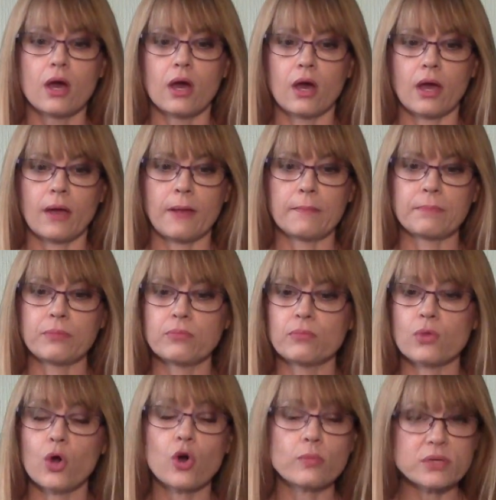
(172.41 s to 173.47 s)

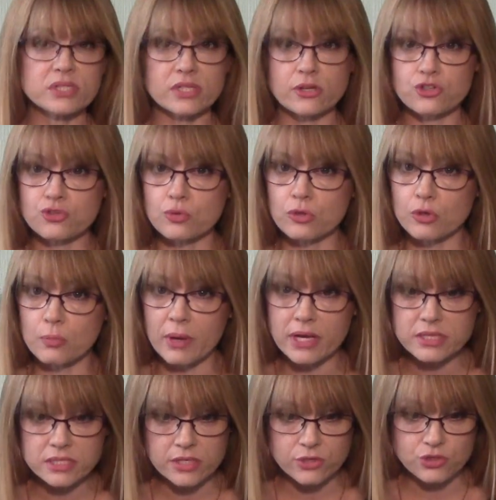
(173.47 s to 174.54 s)
homosexual or
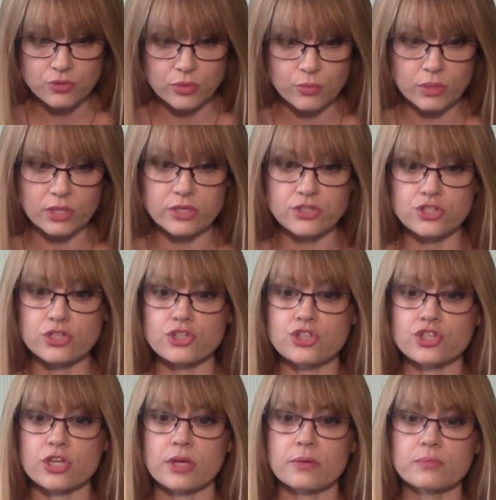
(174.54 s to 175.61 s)
bisexual
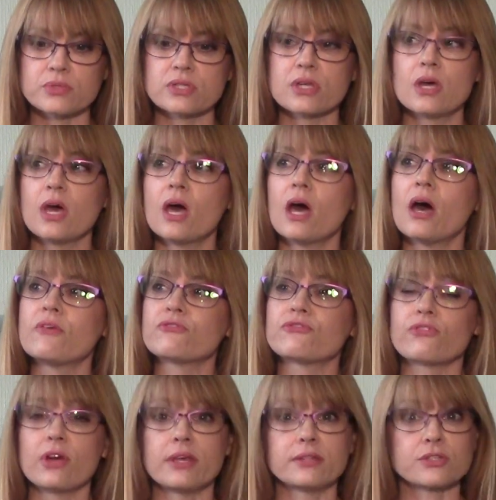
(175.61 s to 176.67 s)
relationships,
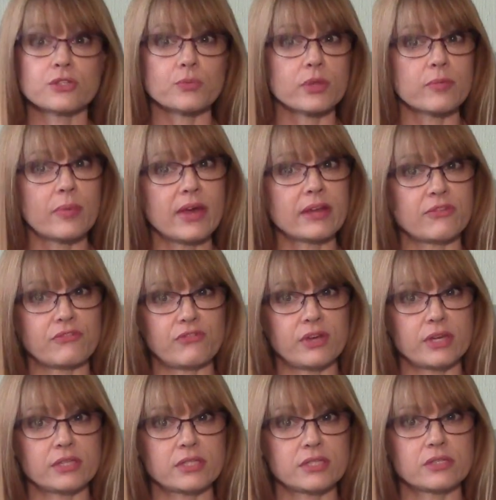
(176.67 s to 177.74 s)
friends with
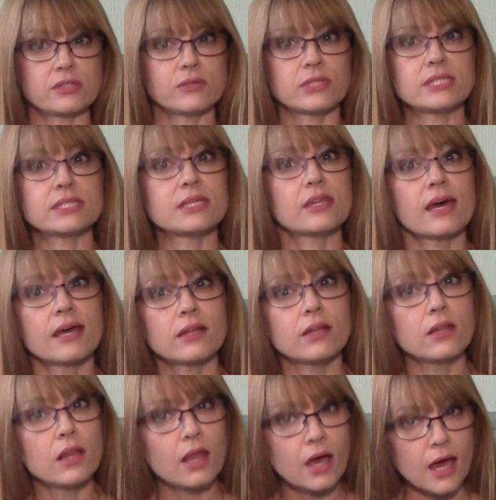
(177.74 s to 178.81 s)
benefits. You see that a
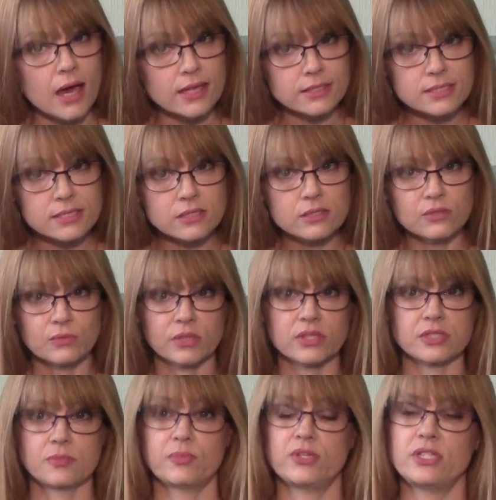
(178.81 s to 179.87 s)
lot with
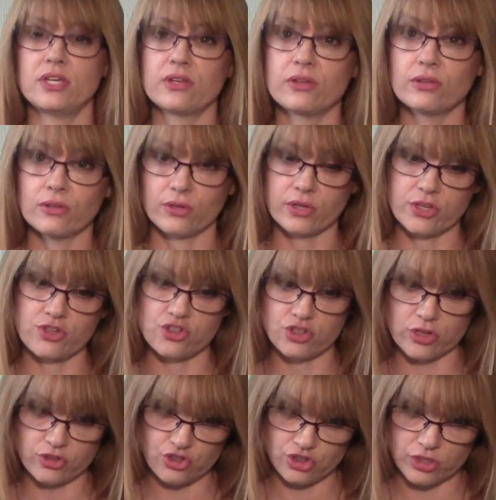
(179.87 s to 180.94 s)
this particular
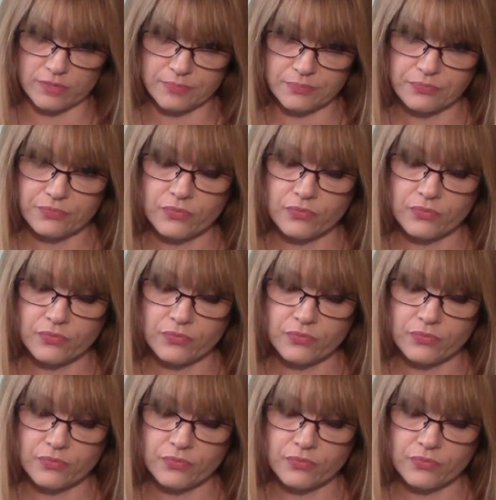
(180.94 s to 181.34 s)
conjunction.